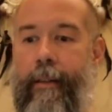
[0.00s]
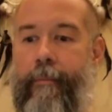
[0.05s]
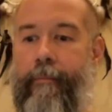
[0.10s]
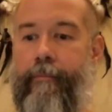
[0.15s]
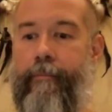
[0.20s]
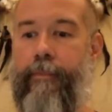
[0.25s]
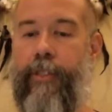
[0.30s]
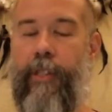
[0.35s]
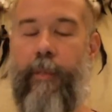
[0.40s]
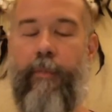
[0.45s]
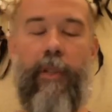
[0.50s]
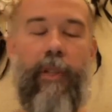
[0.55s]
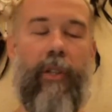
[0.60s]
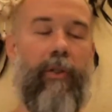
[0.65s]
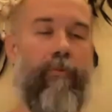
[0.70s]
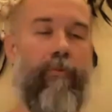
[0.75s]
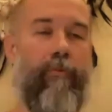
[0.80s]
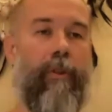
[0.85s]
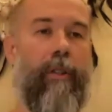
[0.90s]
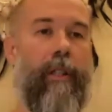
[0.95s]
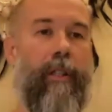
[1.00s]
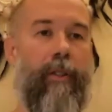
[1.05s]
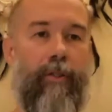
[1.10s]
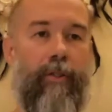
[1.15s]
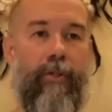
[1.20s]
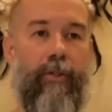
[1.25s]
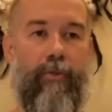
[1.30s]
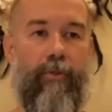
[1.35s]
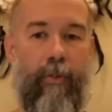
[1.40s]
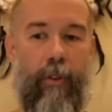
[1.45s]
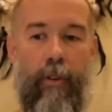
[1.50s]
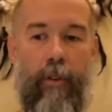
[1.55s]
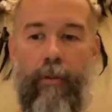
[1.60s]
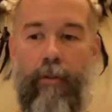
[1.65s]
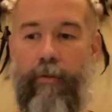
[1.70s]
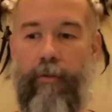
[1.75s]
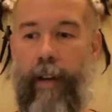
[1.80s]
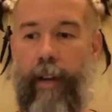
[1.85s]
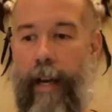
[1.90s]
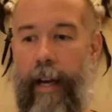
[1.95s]
something you really
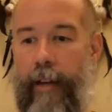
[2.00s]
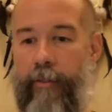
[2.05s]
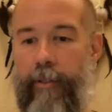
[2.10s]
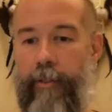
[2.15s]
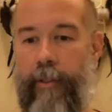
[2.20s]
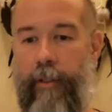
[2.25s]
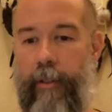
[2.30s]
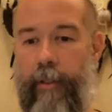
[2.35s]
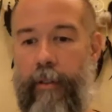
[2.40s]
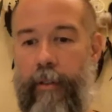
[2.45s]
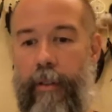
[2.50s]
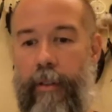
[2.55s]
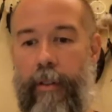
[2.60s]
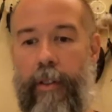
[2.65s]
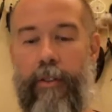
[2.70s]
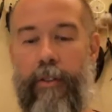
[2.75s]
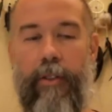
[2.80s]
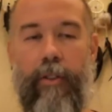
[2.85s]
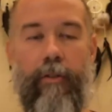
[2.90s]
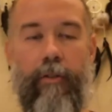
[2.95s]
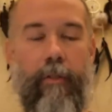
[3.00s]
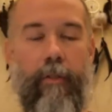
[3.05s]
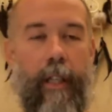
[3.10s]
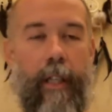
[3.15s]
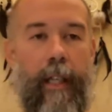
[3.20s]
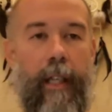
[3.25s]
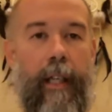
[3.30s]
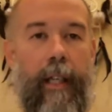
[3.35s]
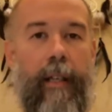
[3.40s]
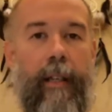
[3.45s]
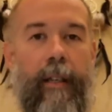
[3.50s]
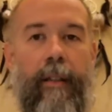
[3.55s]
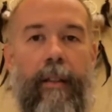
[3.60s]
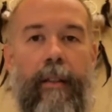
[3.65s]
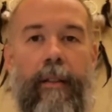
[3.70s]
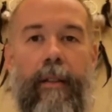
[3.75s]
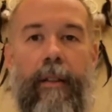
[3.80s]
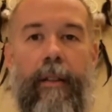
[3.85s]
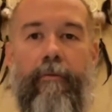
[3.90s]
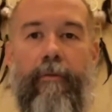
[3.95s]
strove after, a degree,
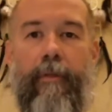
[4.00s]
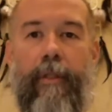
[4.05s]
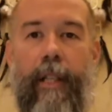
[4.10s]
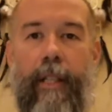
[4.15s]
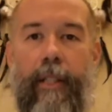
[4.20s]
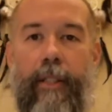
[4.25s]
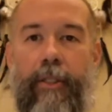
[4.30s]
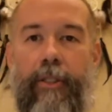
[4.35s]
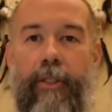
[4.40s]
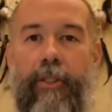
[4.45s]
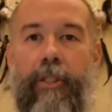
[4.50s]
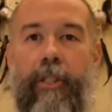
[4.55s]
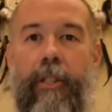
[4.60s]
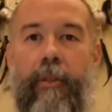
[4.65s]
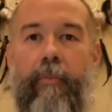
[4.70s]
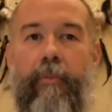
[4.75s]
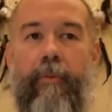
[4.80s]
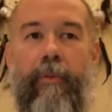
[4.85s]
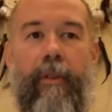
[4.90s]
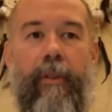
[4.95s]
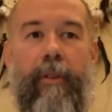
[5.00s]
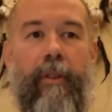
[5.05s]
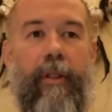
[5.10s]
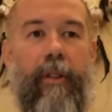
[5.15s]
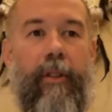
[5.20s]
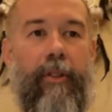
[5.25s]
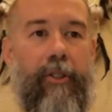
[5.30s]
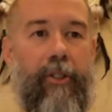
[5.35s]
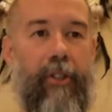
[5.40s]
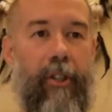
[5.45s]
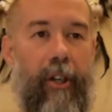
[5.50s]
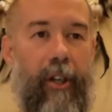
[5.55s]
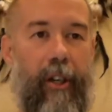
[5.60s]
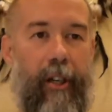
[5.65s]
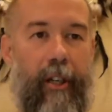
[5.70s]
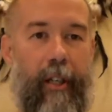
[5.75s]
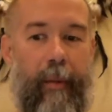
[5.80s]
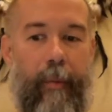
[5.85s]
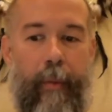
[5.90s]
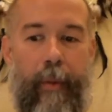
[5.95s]
a relationship, a
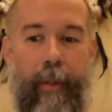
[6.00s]
job,